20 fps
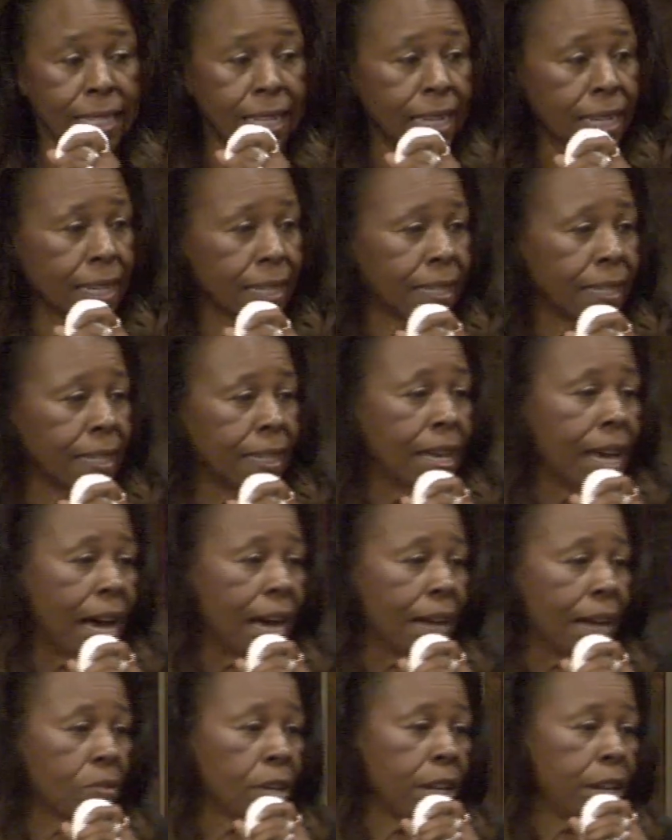I don't care if you're
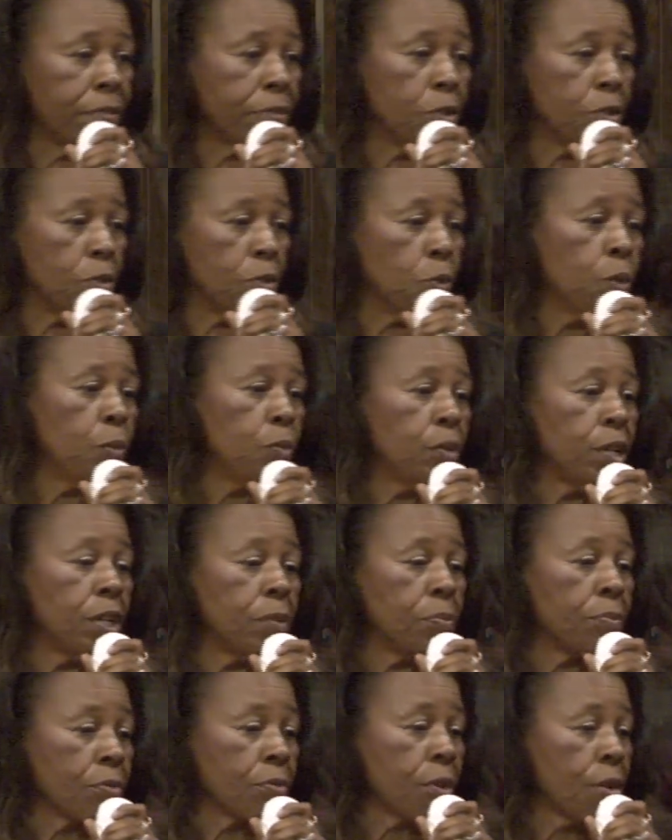sick, I don't
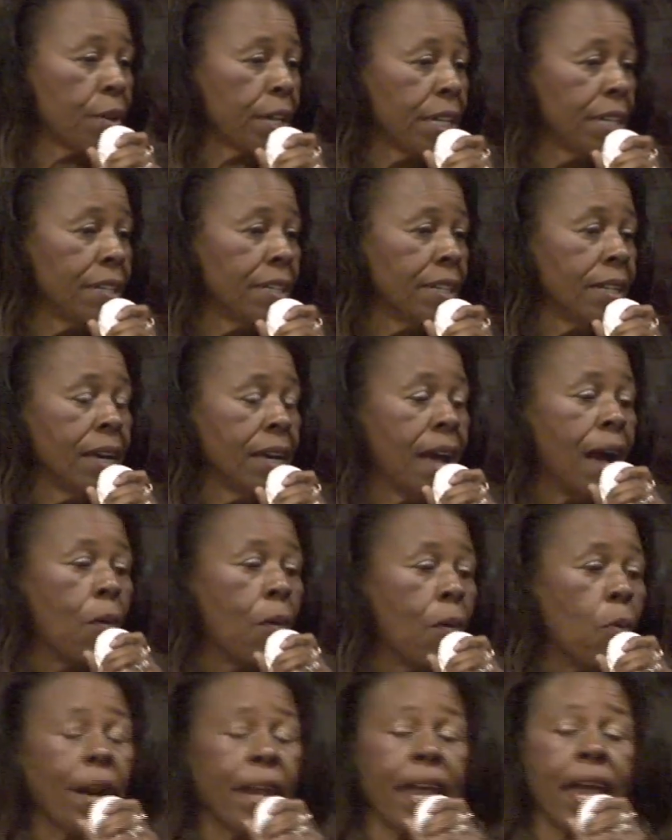care if you're wounded,
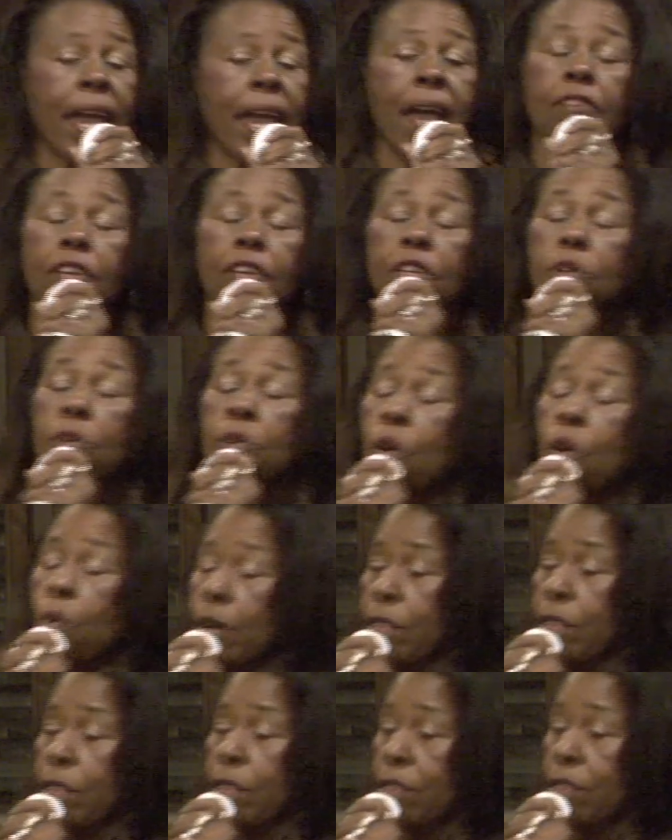broken,
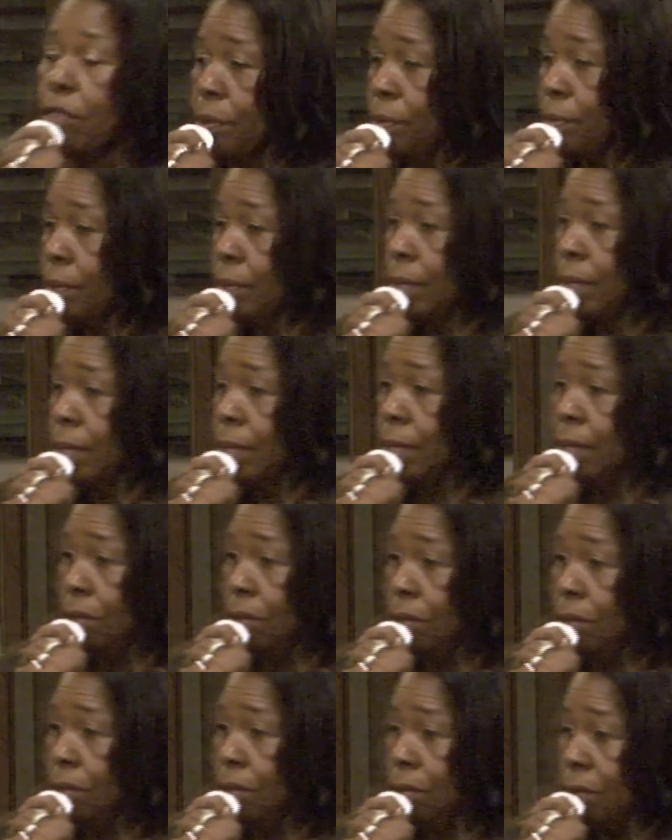whatever you're going through,